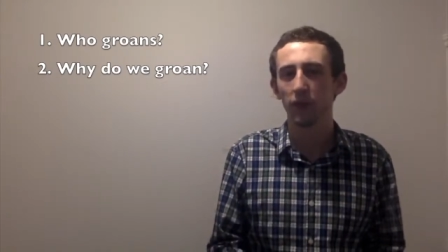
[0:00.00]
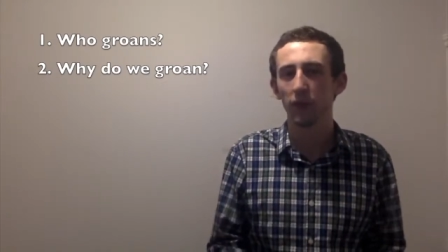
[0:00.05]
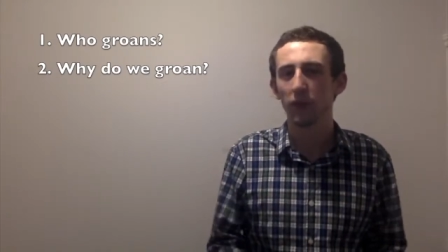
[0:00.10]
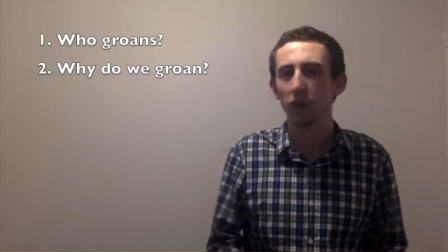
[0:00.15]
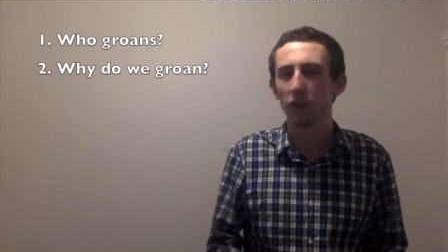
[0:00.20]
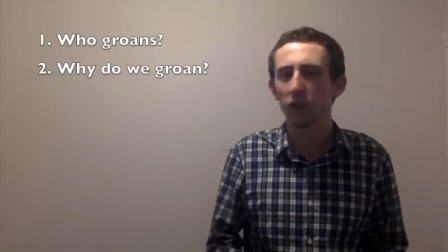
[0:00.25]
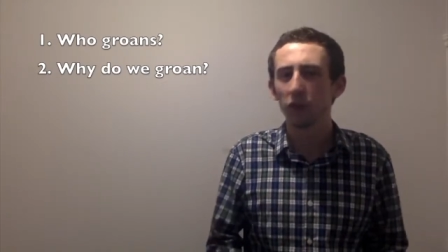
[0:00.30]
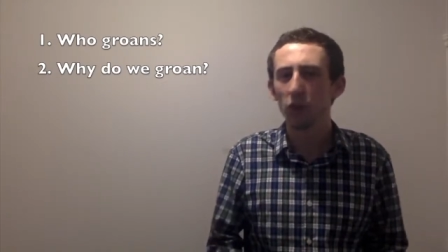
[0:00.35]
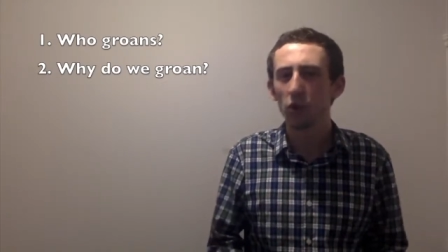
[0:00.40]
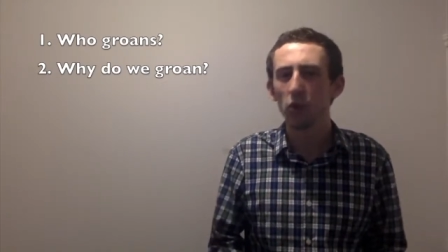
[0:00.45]

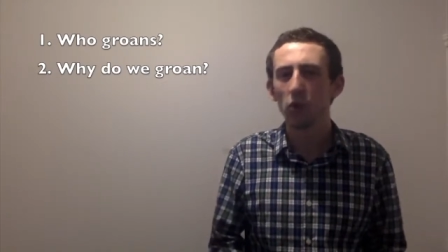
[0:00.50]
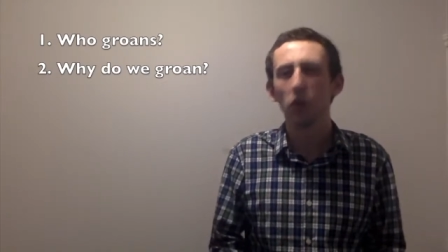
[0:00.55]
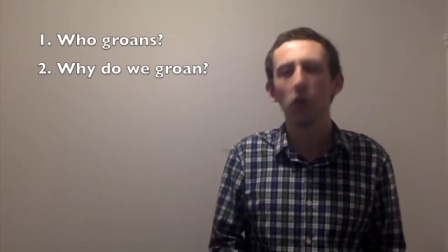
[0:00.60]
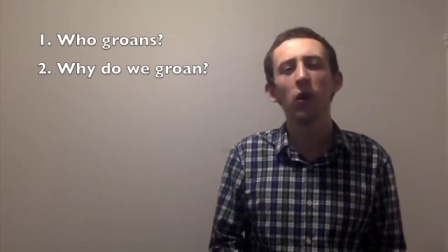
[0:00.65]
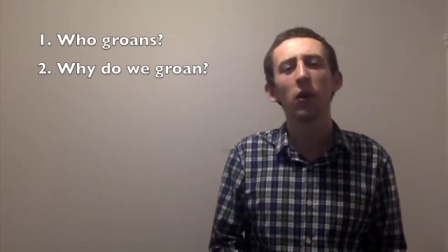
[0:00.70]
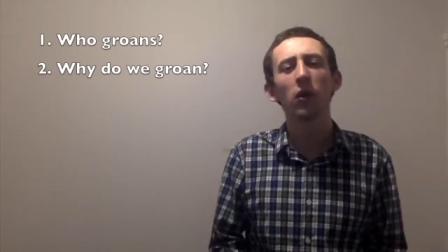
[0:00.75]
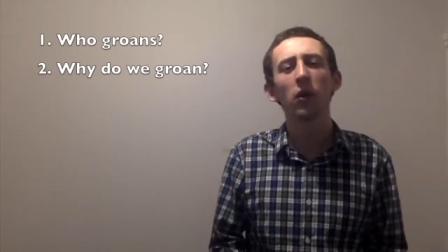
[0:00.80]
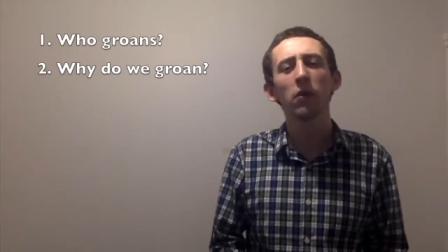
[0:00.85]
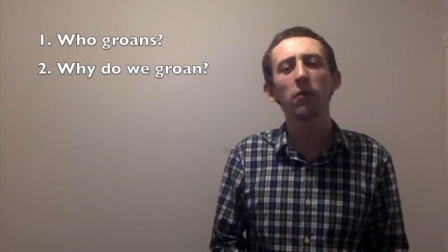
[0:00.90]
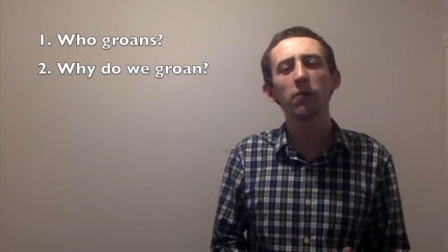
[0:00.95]
And so,
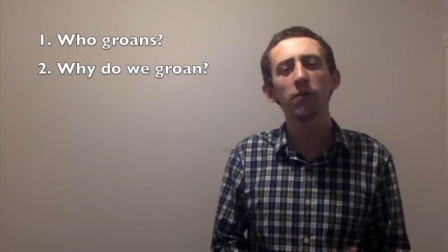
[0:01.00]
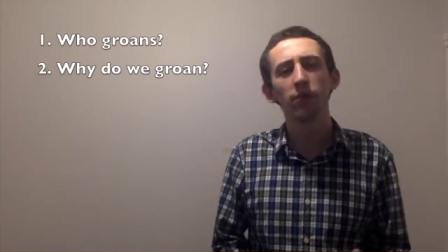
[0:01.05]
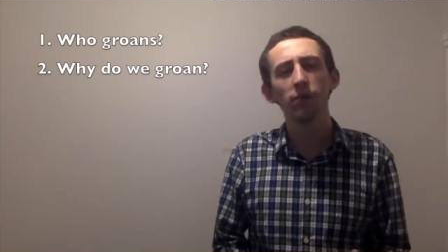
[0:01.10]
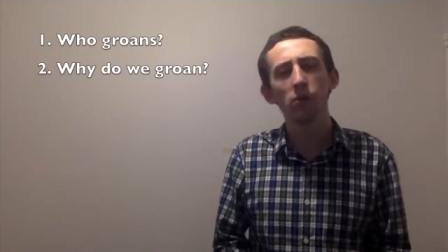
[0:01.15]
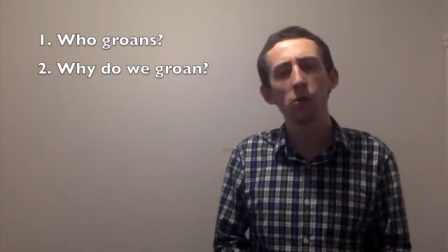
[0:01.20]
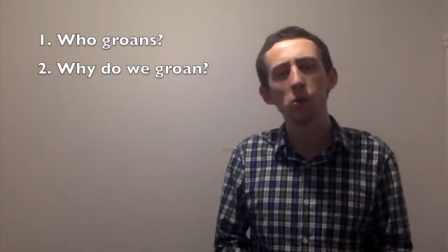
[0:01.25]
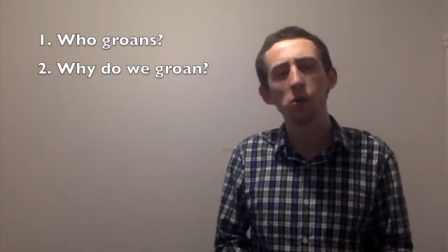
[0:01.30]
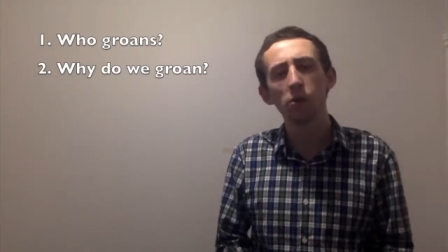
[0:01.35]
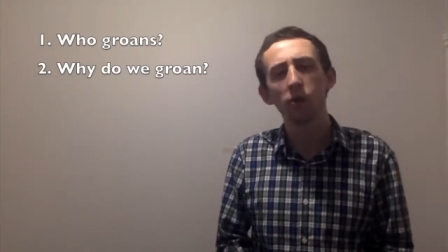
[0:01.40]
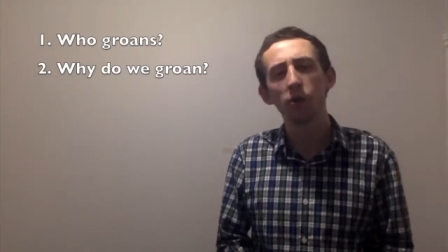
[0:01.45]
looking
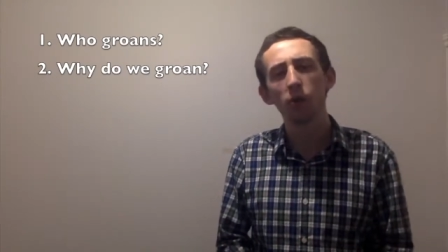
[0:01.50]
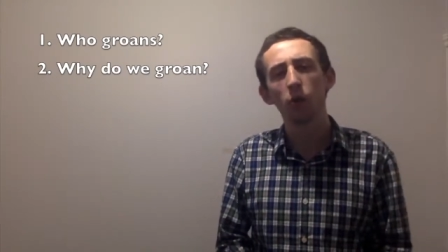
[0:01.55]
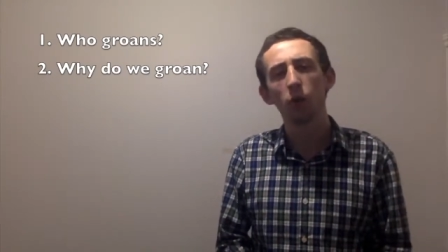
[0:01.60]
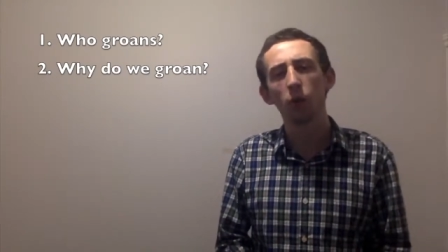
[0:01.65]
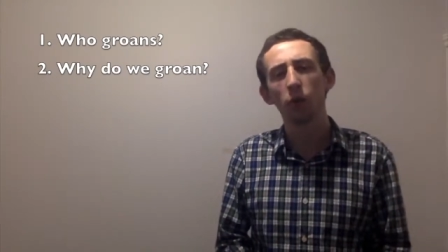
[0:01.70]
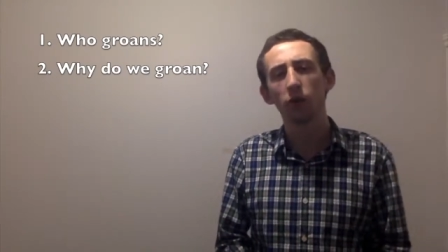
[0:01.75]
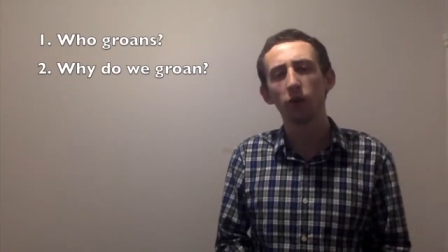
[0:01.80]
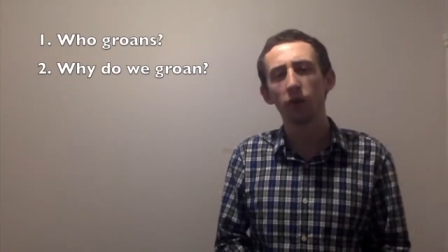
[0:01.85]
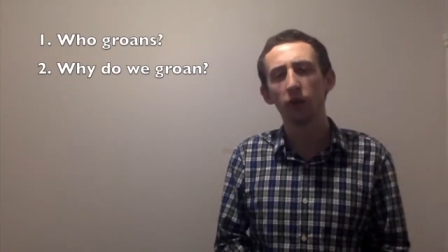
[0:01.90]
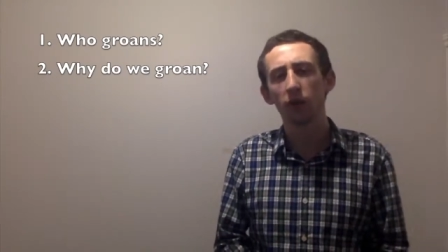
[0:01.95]
forward to
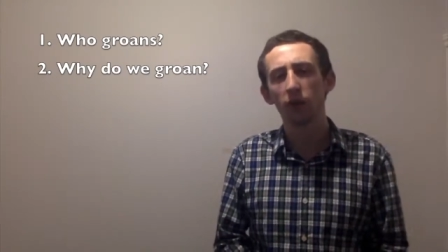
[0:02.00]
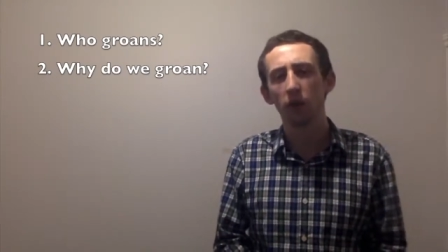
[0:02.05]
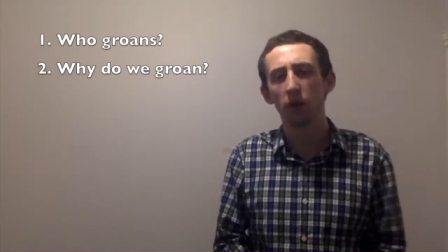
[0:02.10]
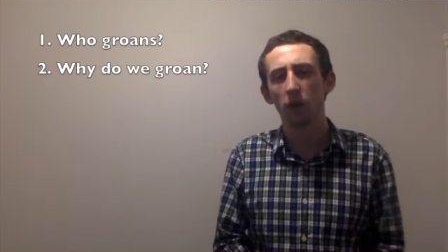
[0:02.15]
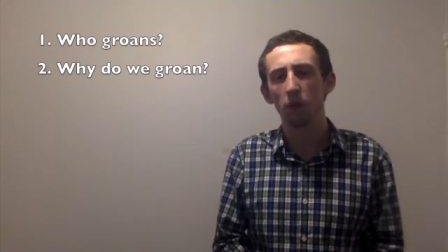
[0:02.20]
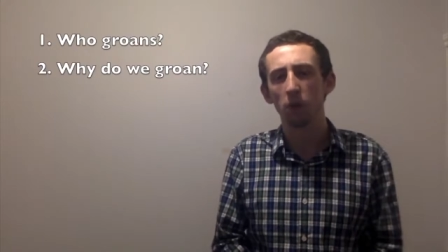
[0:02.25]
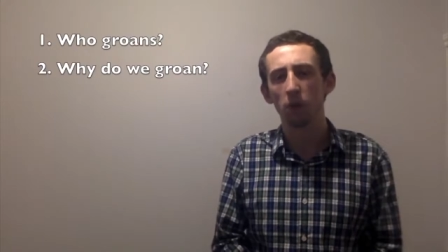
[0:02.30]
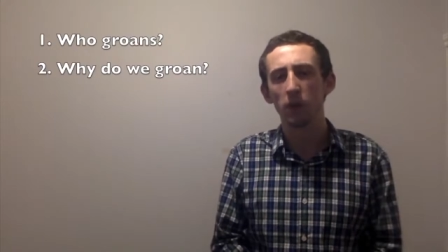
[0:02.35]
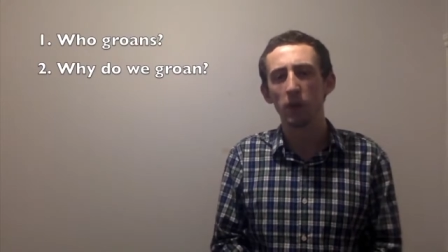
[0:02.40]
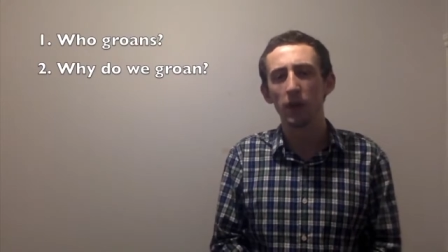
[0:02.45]
what is to
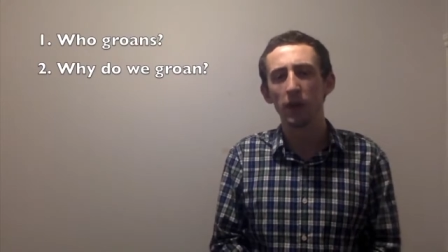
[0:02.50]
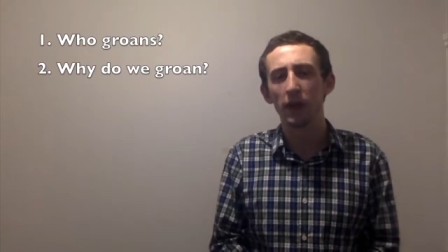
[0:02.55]
come